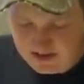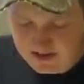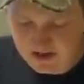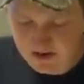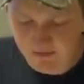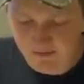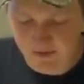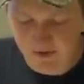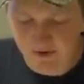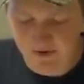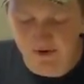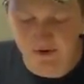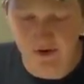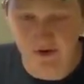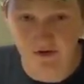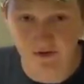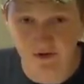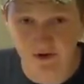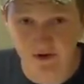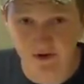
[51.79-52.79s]
Super
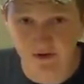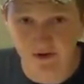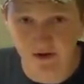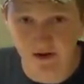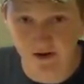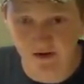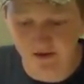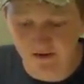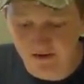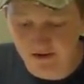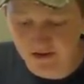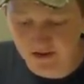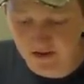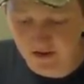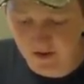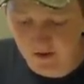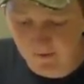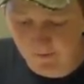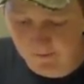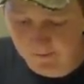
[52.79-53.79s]
Unit arrows,
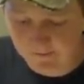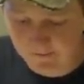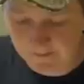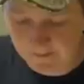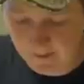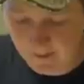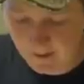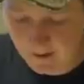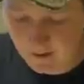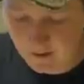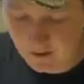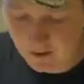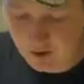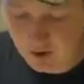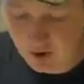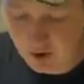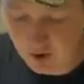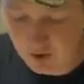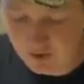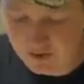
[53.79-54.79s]

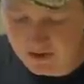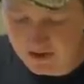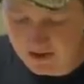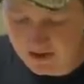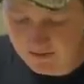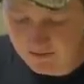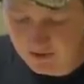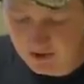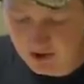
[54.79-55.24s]
Gold Tip